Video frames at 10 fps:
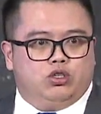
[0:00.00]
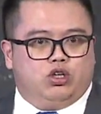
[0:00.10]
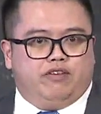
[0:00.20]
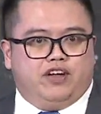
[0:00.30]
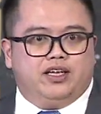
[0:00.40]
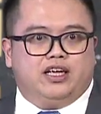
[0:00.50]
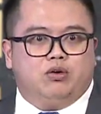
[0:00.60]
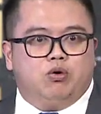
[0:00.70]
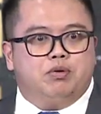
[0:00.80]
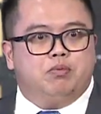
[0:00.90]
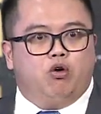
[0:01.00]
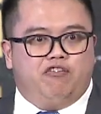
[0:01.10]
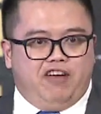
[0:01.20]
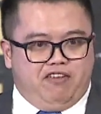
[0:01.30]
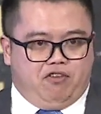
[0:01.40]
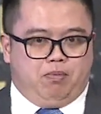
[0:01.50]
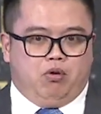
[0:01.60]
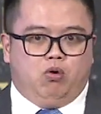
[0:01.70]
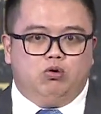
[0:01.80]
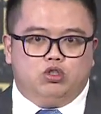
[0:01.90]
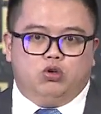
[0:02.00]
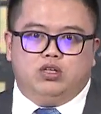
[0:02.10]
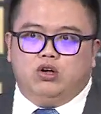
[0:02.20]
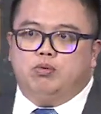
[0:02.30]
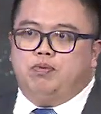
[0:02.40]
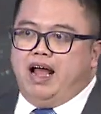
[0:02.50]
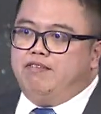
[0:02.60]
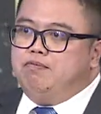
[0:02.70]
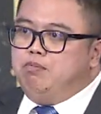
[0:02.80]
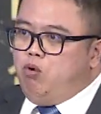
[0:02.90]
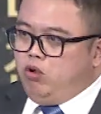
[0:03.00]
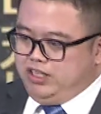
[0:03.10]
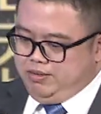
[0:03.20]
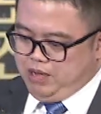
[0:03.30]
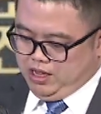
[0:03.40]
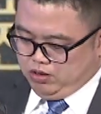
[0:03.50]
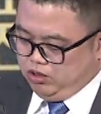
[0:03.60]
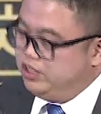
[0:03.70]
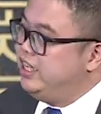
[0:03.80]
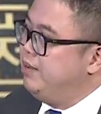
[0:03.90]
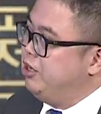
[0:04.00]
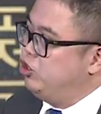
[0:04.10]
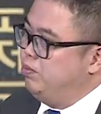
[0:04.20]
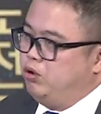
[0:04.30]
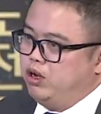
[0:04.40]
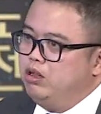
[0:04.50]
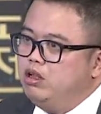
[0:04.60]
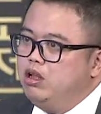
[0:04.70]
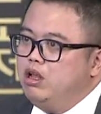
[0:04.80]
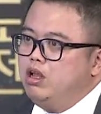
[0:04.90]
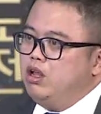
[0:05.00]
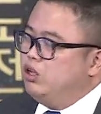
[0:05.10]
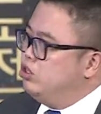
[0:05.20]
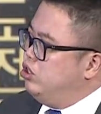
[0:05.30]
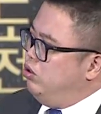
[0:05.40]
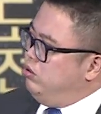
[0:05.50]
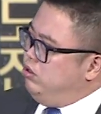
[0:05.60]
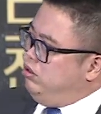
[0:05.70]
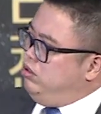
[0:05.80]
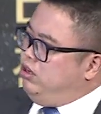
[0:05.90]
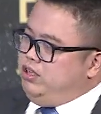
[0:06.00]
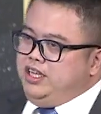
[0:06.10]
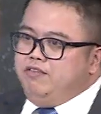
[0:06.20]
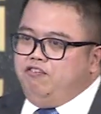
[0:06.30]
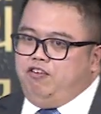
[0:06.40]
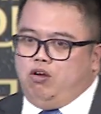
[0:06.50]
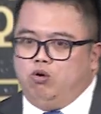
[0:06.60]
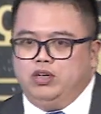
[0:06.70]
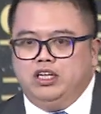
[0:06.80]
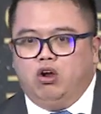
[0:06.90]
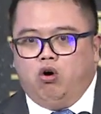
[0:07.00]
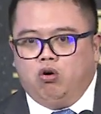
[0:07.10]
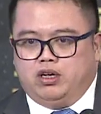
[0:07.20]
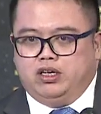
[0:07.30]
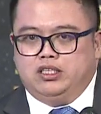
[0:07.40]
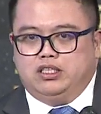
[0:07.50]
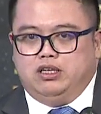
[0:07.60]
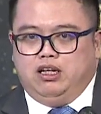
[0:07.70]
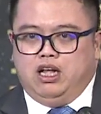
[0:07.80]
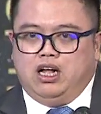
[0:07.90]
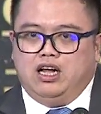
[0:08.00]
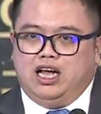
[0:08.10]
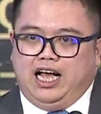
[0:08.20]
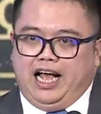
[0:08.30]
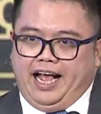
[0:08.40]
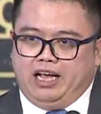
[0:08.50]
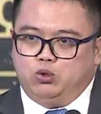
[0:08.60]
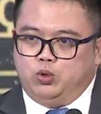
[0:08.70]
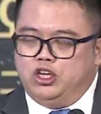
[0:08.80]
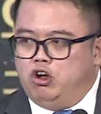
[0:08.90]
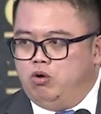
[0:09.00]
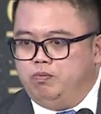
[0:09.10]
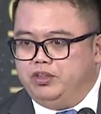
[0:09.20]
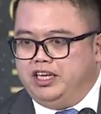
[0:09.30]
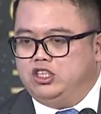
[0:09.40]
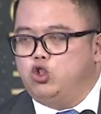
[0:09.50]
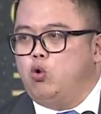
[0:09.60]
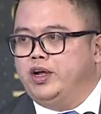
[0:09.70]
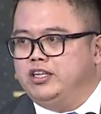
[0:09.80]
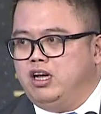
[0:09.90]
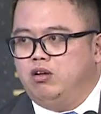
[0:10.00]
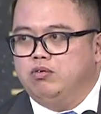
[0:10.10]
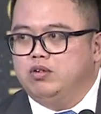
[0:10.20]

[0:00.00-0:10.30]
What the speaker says: US dollar funding will be more favorable, so they will have more demand on EM Asia product. So the inflow in August, as we know, is slowing down.